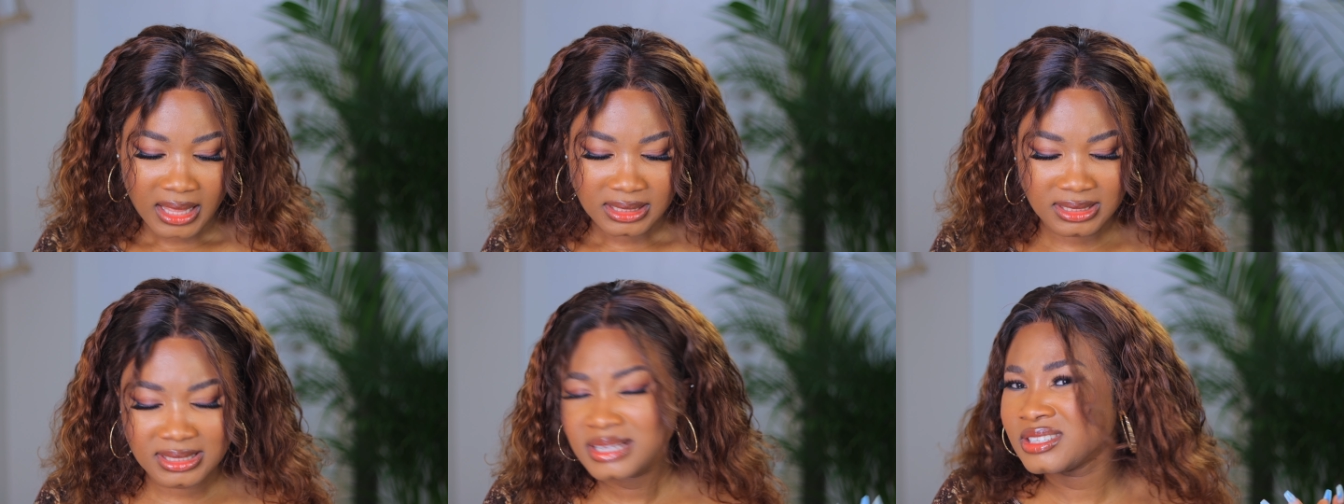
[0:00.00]

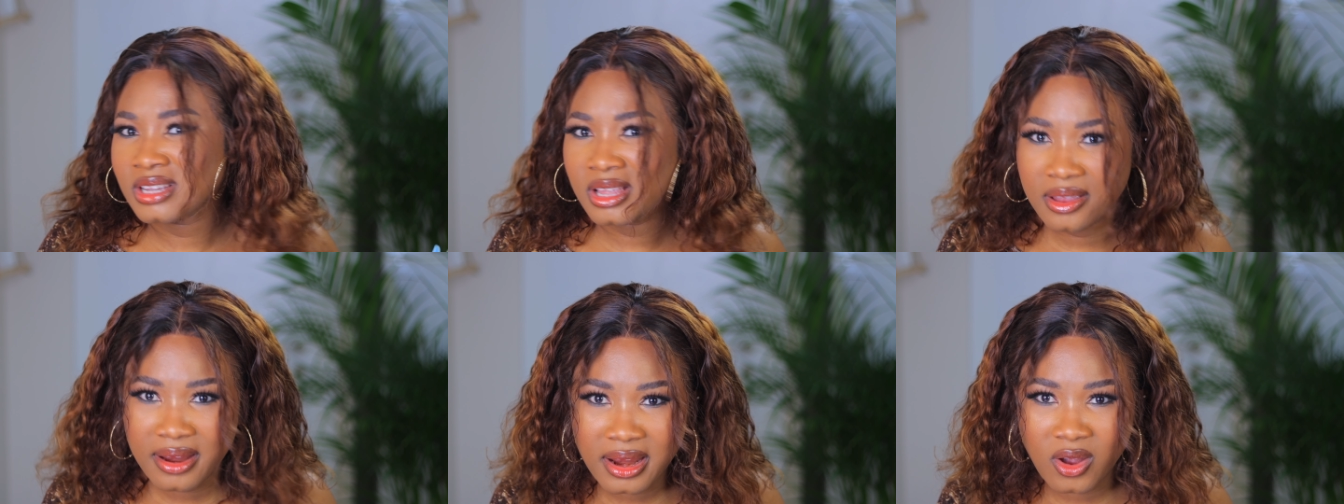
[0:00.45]
these are
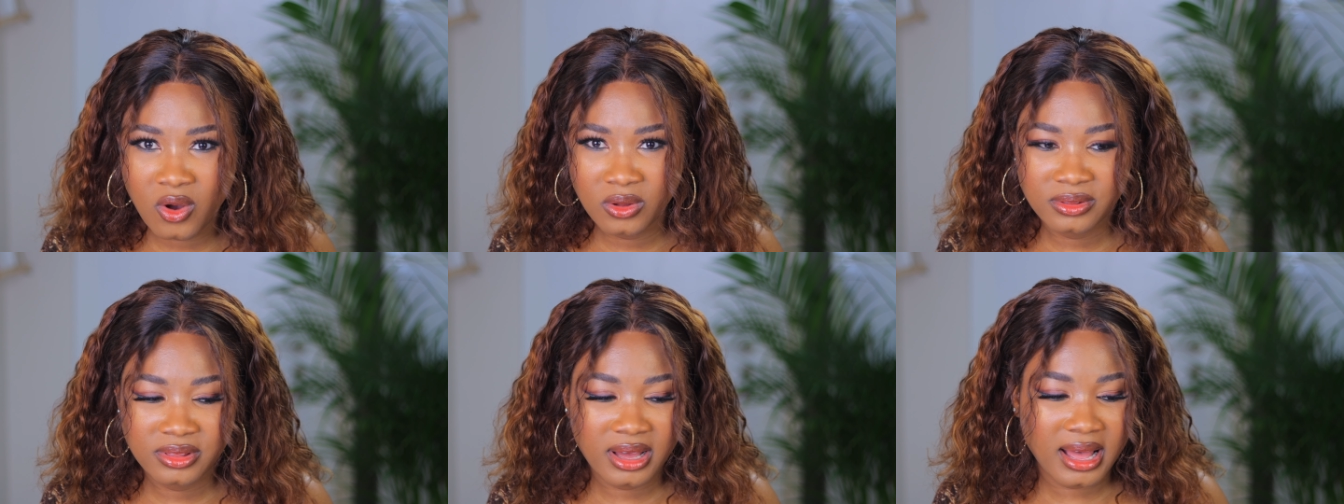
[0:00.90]
generally
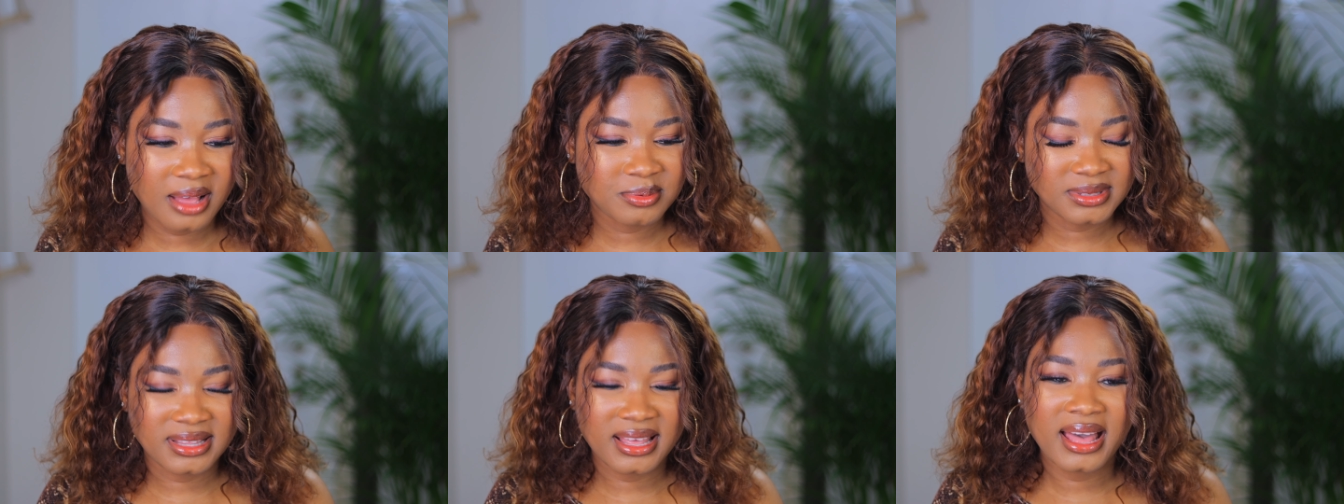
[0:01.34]
all the
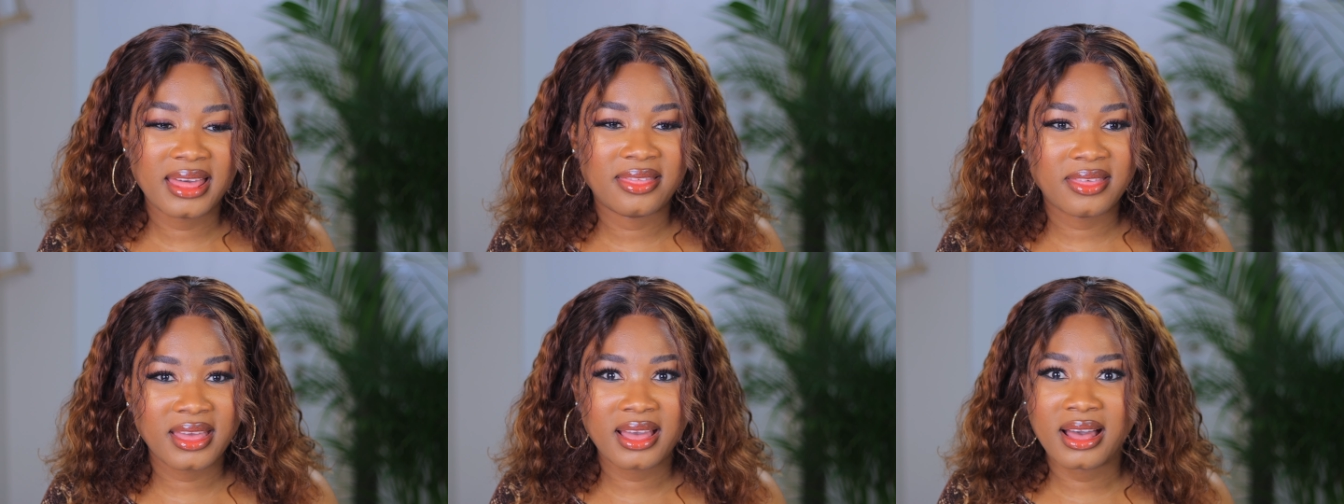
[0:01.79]
apps that I
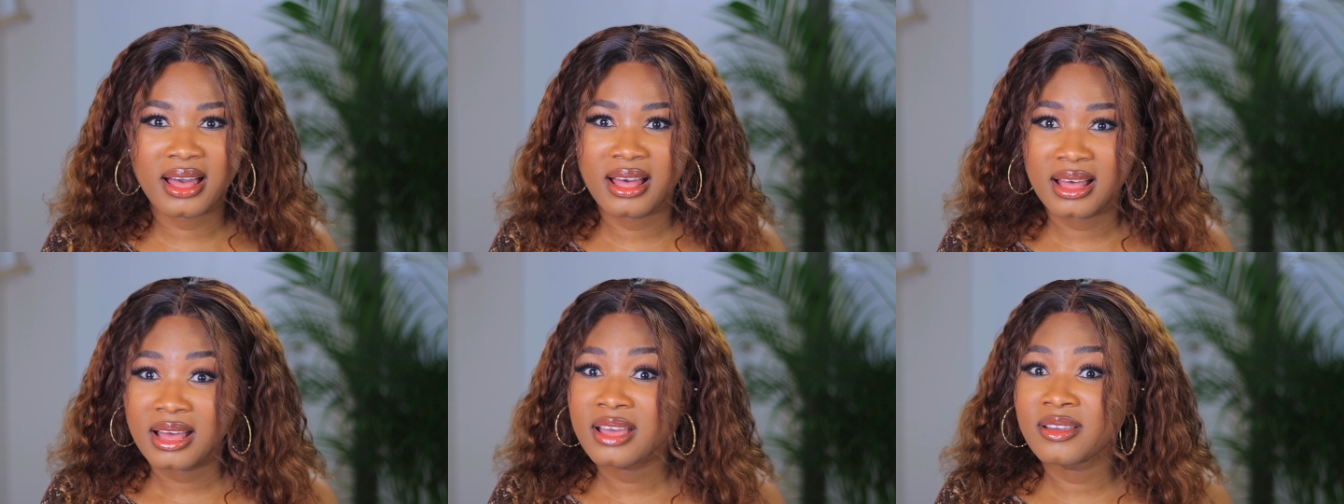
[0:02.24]
think
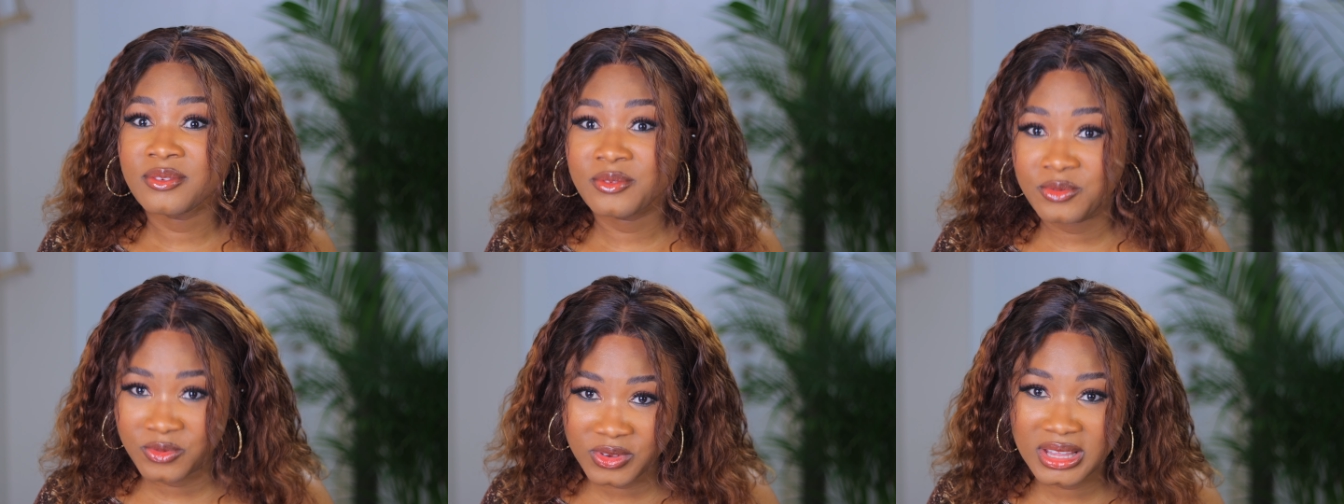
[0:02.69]
are
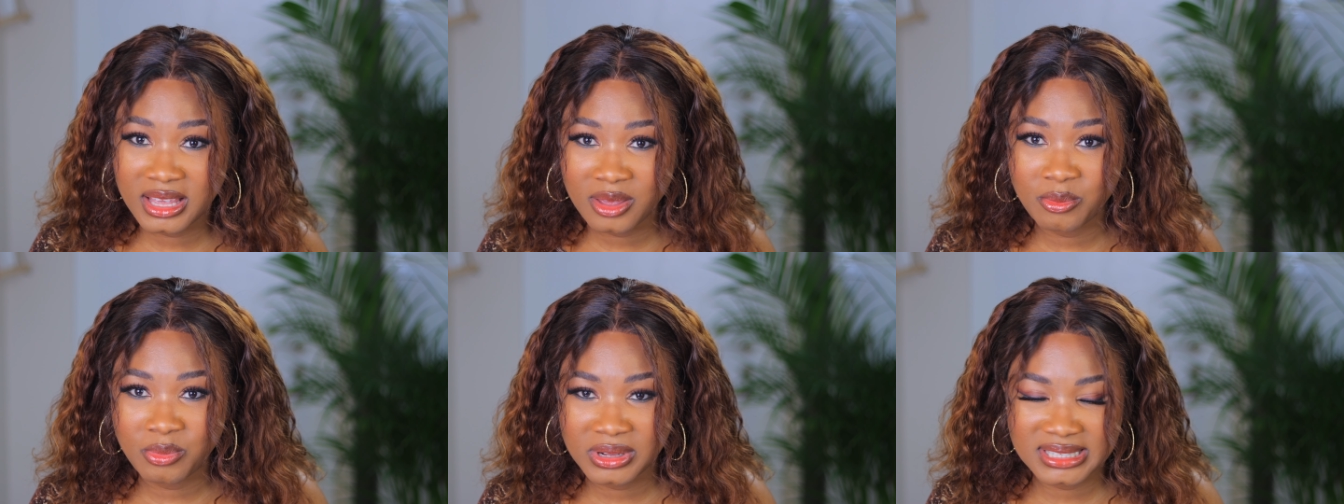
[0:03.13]

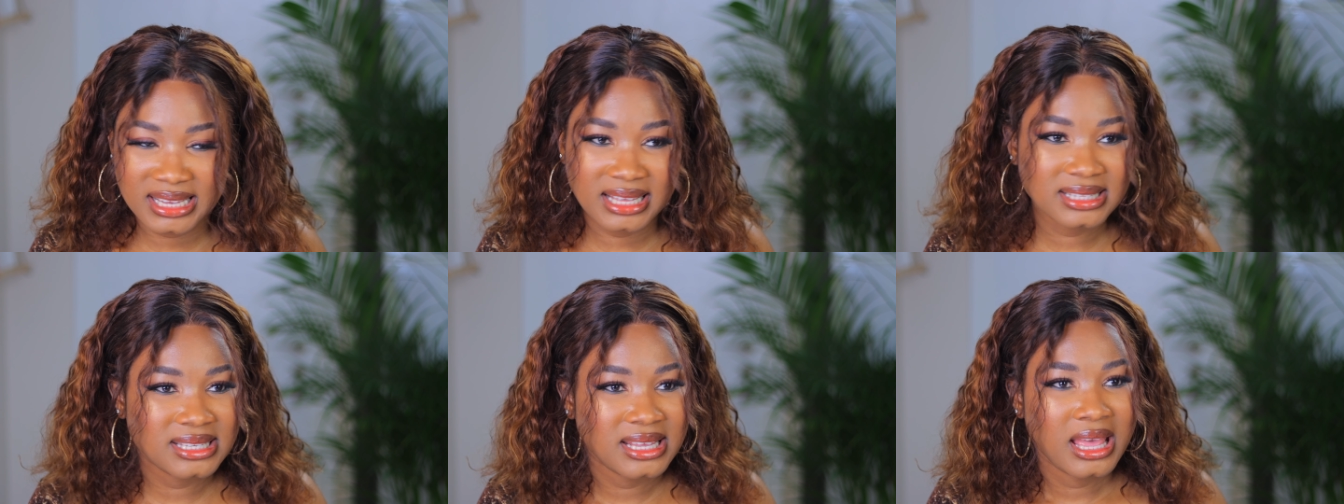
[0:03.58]
really
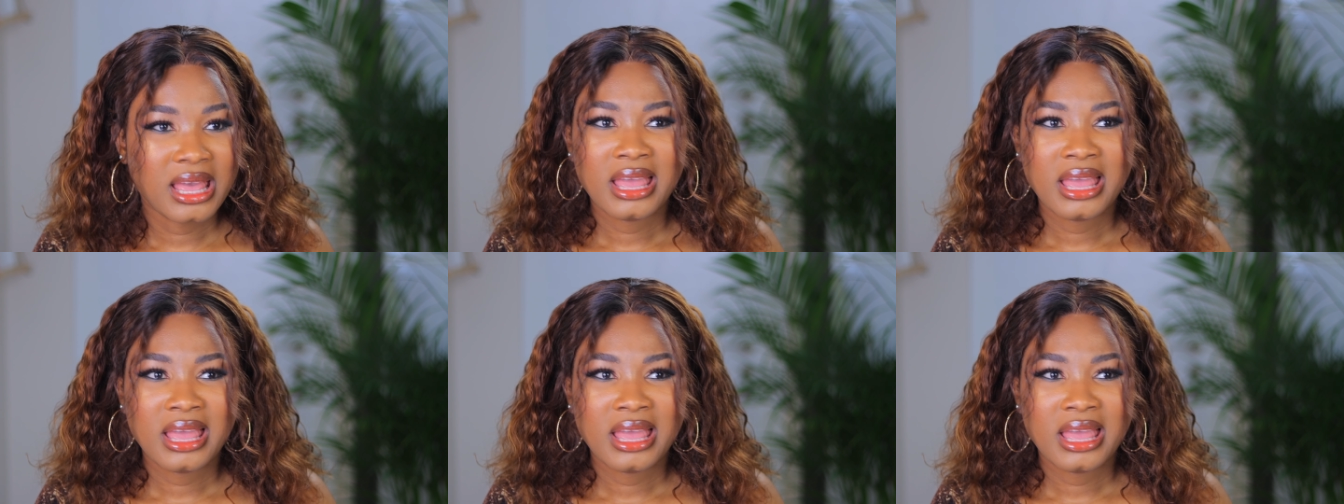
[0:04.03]
important.